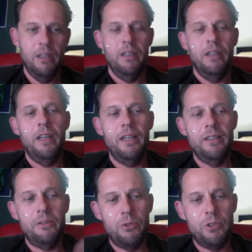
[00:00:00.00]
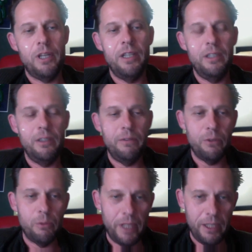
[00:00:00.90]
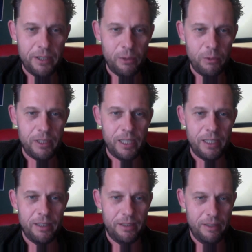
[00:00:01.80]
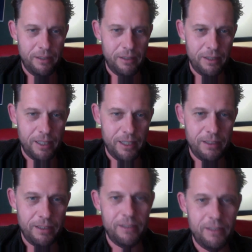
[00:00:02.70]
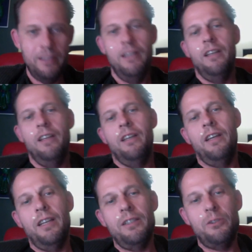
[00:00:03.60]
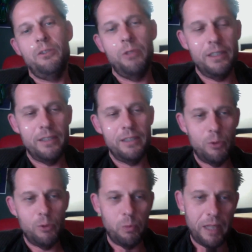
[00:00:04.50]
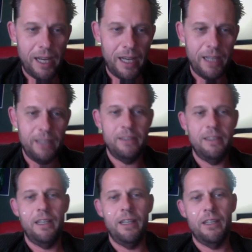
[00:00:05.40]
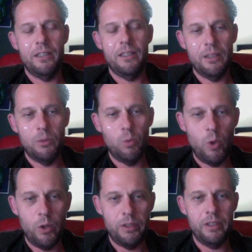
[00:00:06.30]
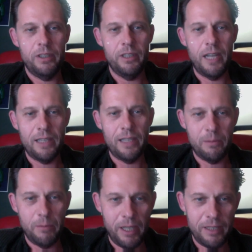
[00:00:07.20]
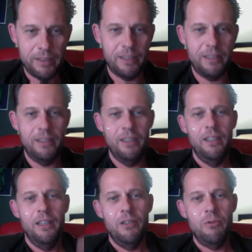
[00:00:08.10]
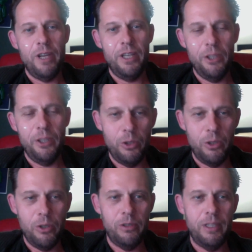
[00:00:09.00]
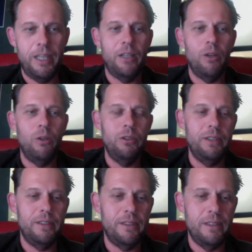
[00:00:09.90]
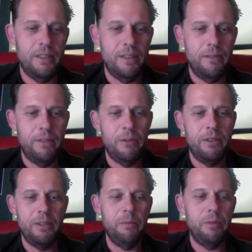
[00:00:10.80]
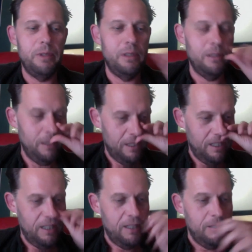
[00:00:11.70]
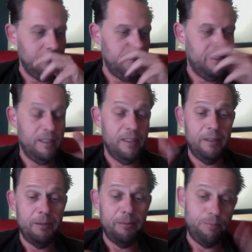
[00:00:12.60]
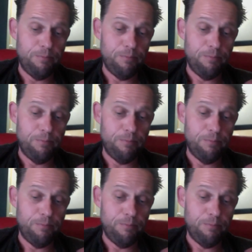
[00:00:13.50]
He has to share the information with other citizens. He has to get some supplies like water, gas mask, radio, like all these very simple um,